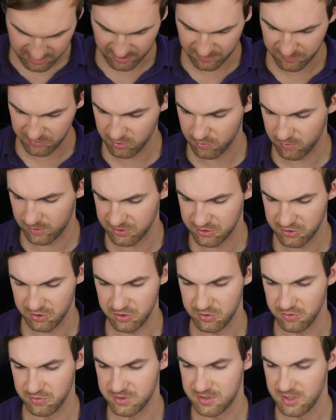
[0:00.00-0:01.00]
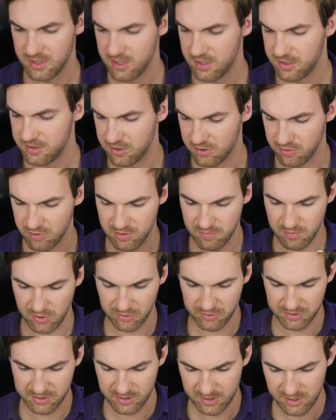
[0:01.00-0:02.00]
if you want to use the
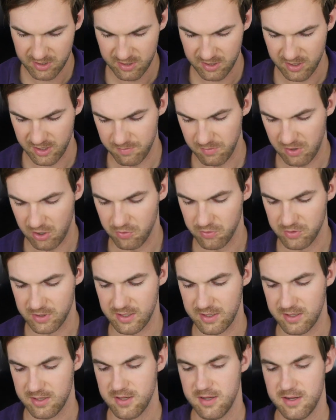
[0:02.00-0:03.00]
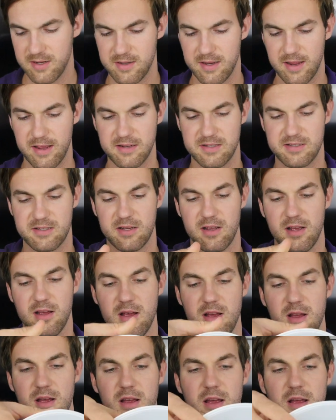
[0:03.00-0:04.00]
remote only. That's
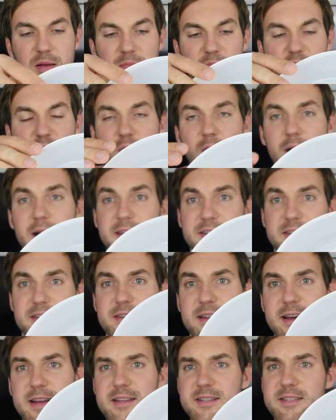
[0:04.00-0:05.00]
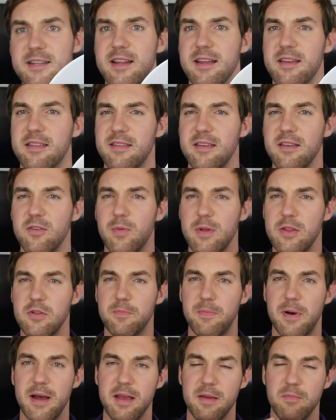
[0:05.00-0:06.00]
quite nice. And I think when you
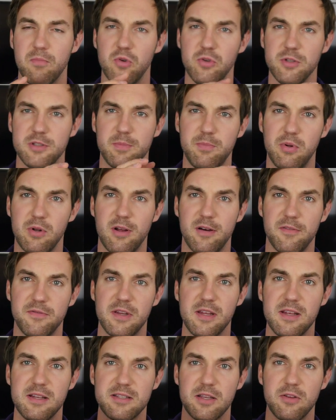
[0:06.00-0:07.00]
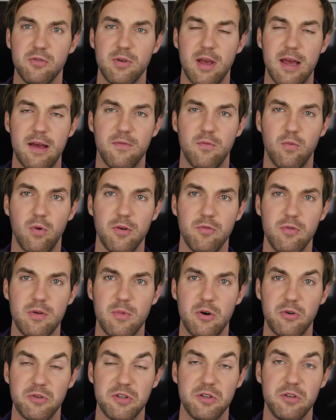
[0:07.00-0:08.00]
buy multiple of these and you have one
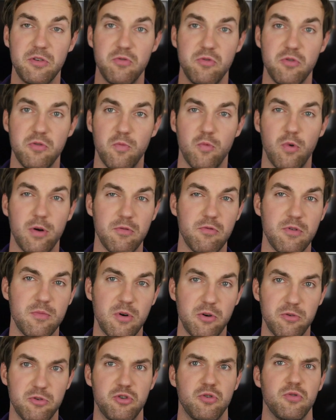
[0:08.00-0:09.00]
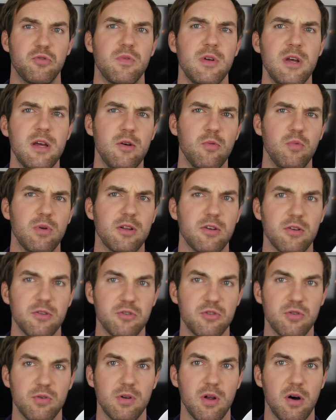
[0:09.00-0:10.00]
remote in the room, one remote will
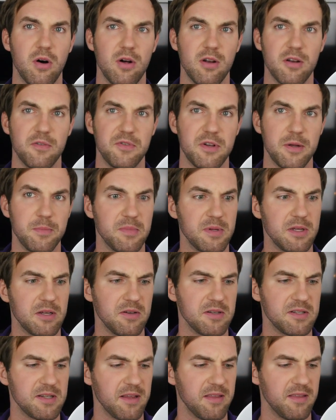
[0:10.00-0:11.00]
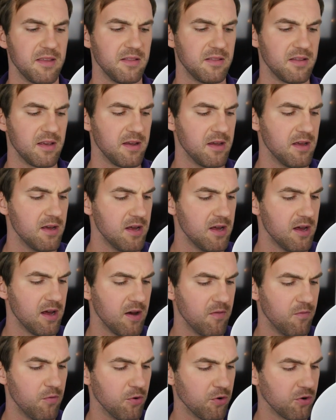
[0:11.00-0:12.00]
control all of them, because I think they
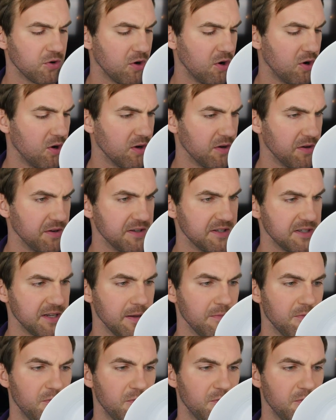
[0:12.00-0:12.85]
work all on the same